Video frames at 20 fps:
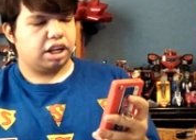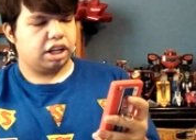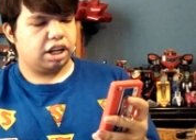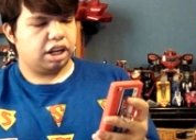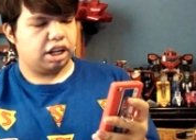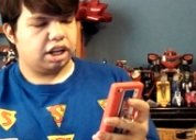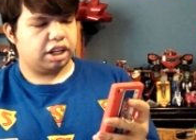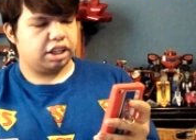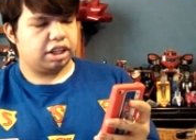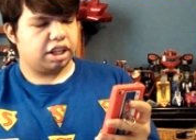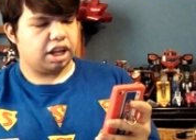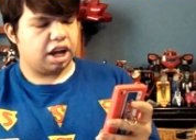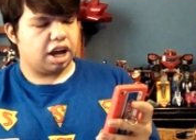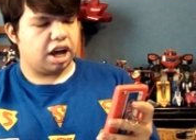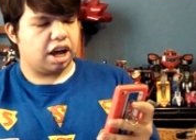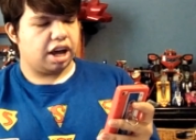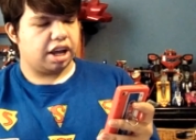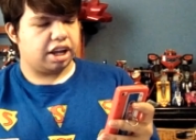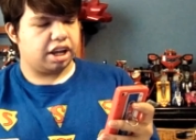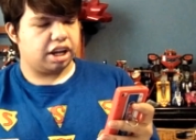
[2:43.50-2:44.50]
Collect
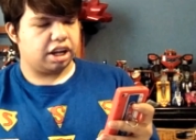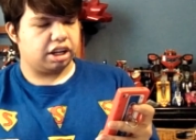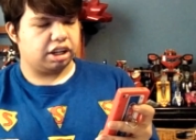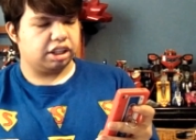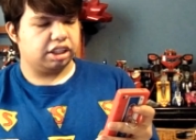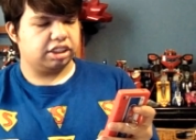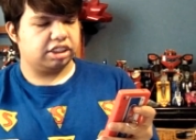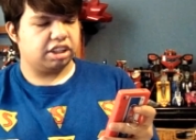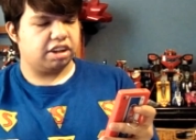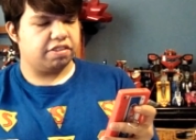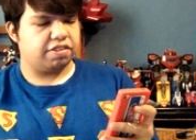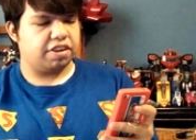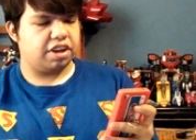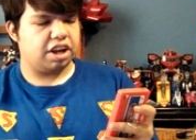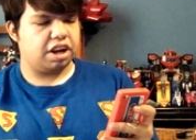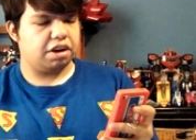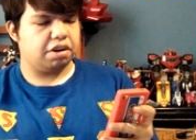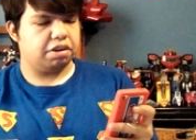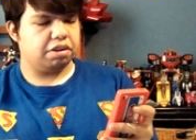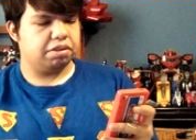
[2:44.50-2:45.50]
the icons of
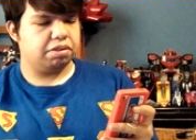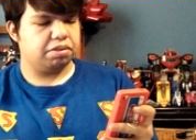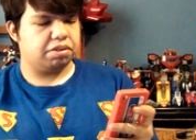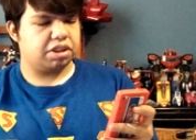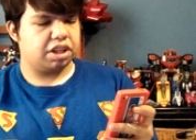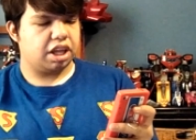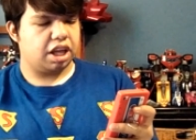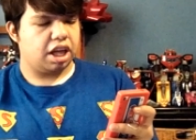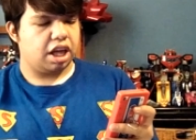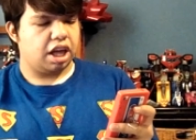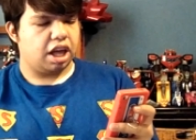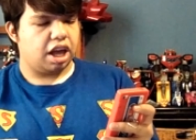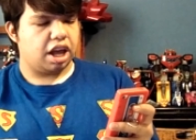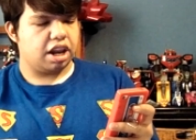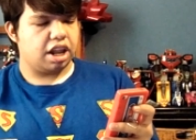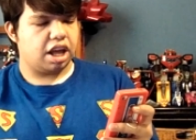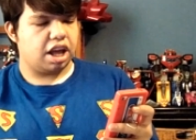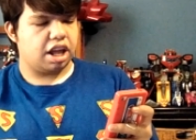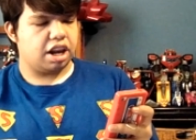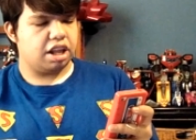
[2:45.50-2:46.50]
heroes
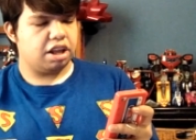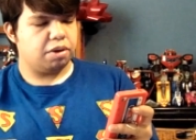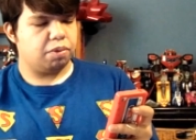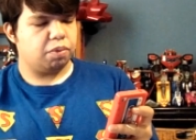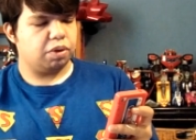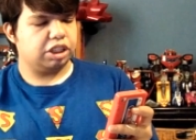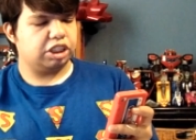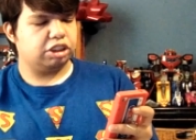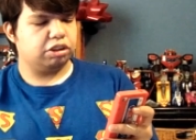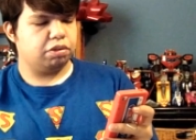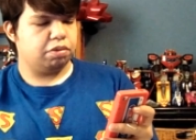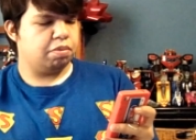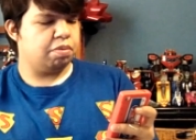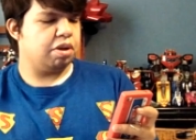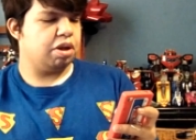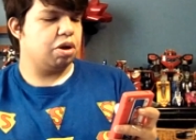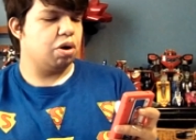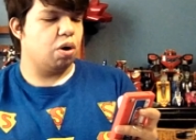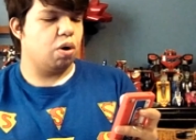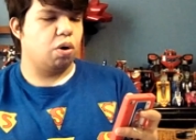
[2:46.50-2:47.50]
and any wish will
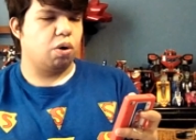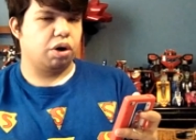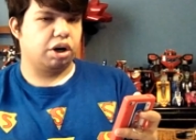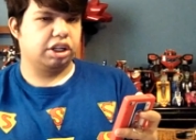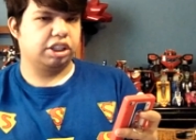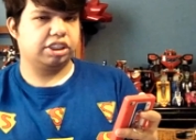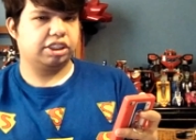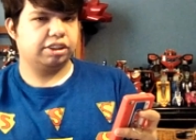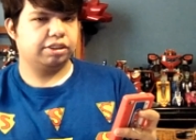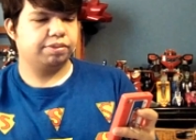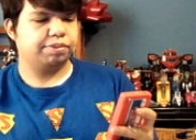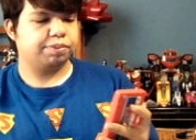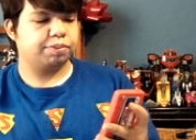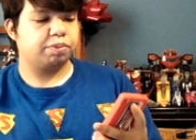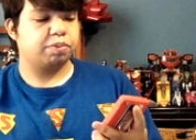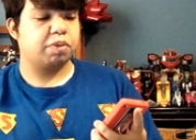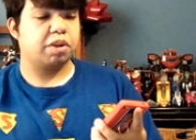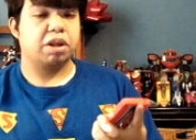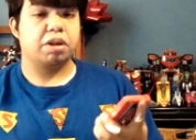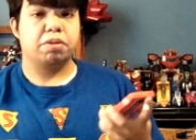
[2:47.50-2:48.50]
be yours.
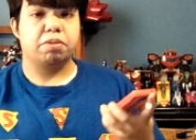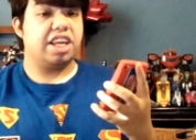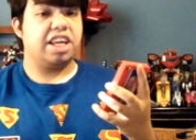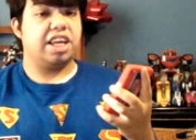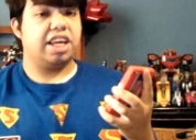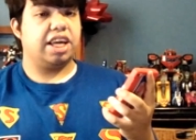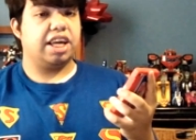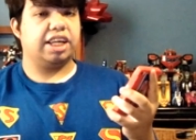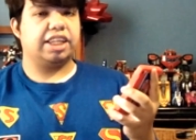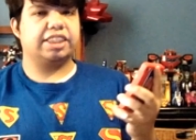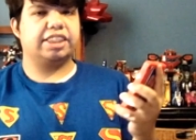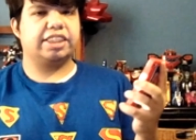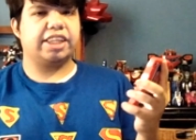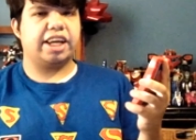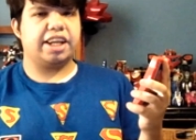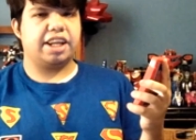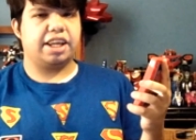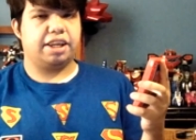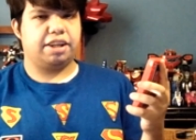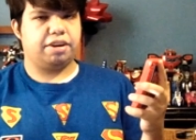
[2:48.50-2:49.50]
The
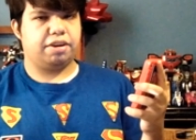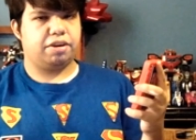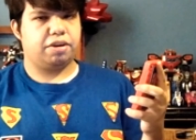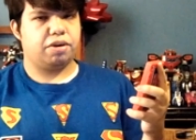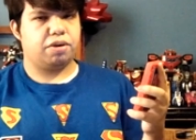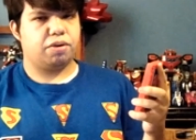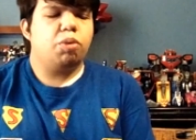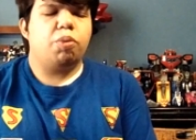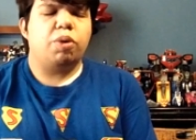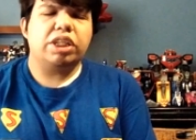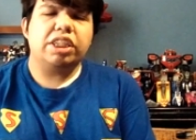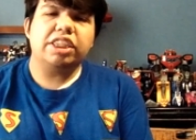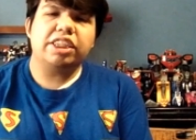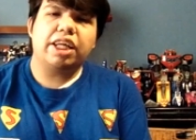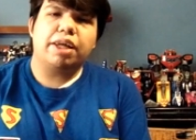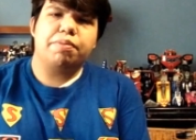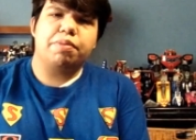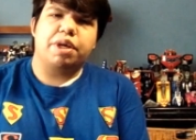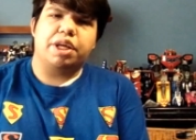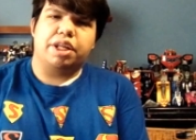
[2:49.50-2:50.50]
exciting. So what
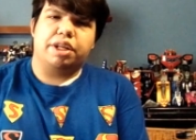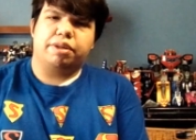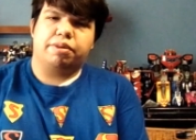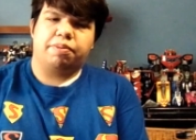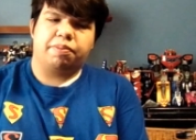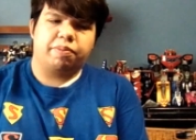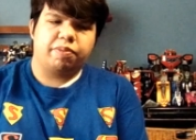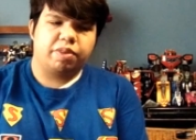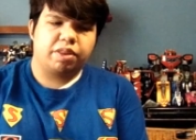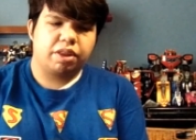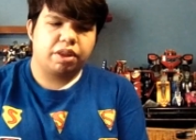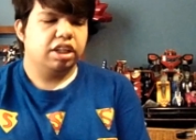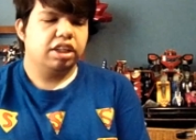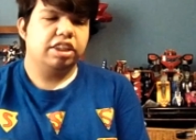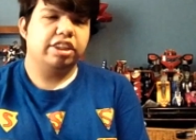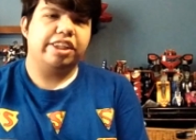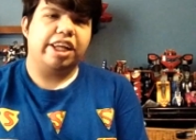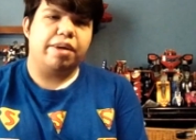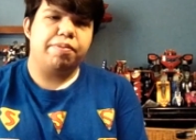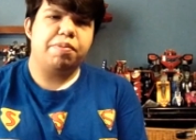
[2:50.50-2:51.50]
does that mean?
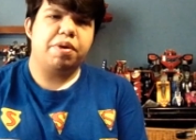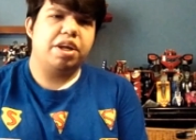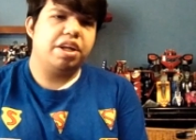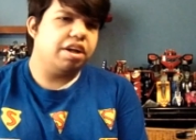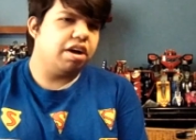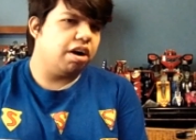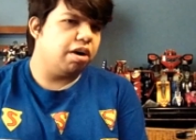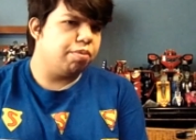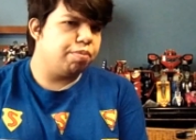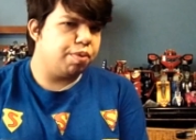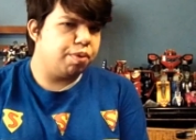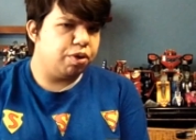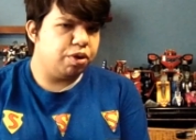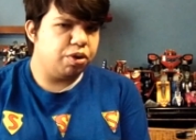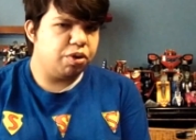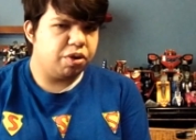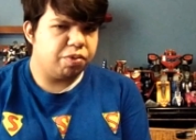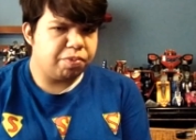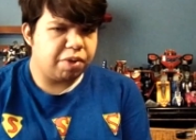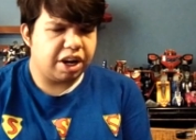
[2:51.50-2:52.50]
Does that mean our
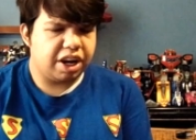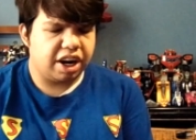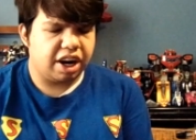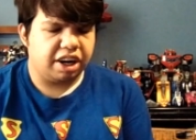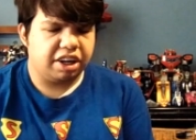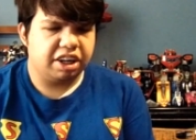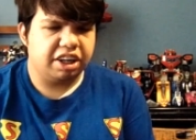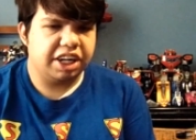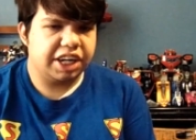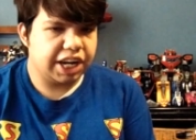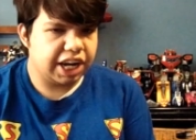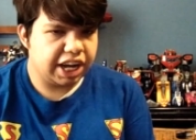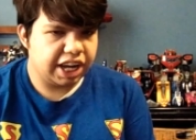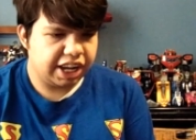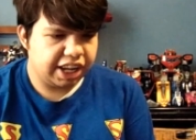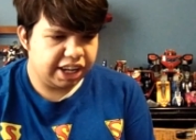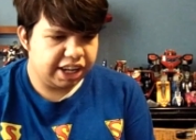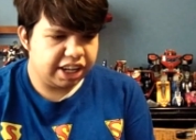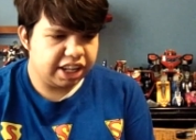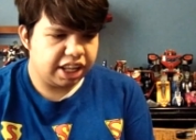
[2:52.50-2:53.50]
new main character
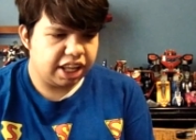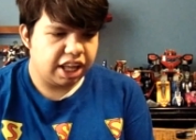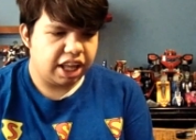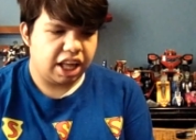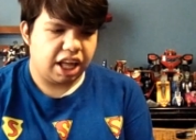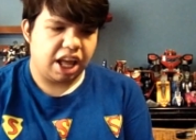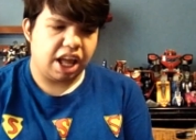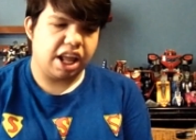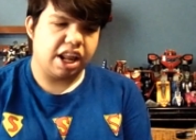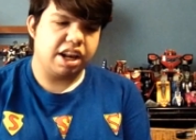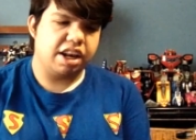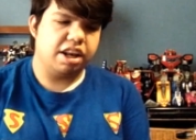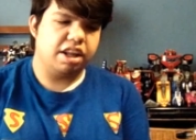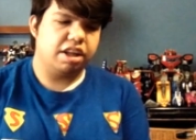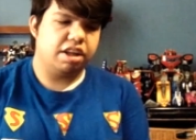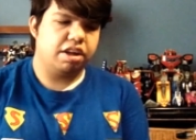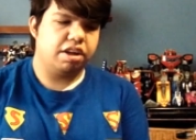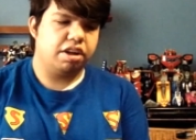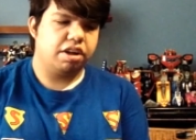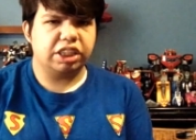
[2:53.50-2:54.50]
died and
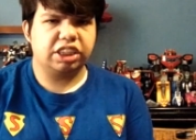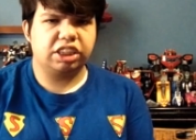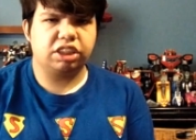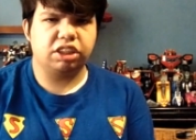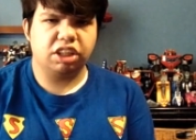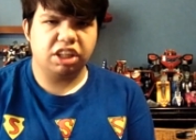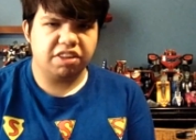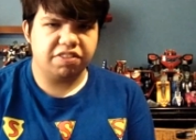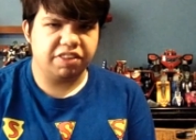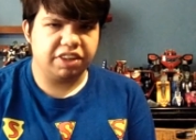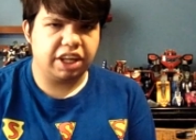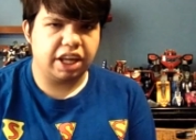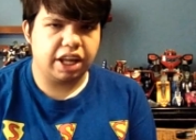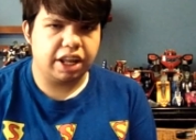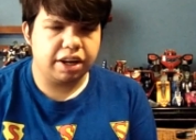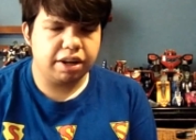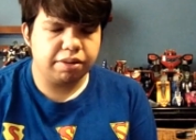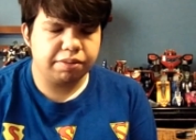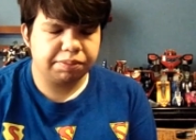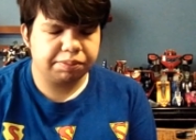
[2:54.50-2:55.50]
wished to live
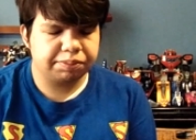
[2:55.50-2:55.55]
again?